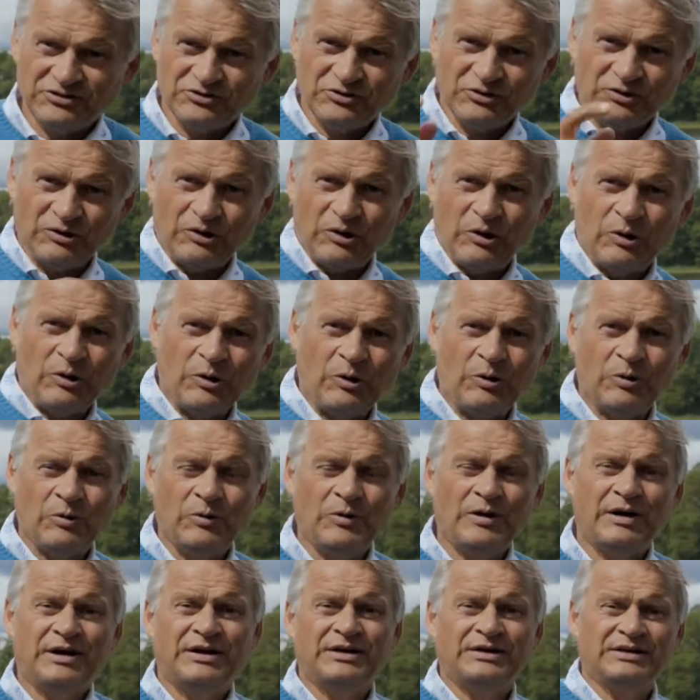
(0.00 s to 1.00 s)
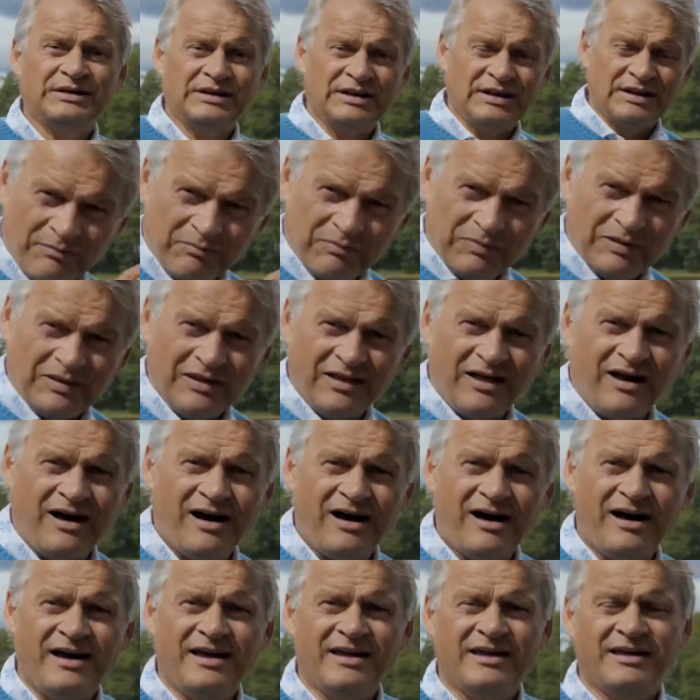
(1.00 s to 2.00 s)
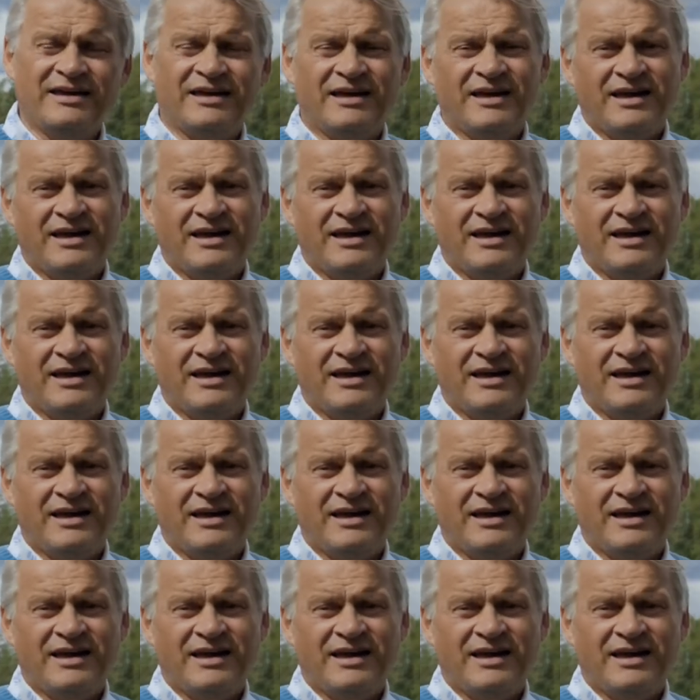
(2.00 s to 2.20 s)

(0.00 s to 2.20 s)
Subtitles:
to go and apply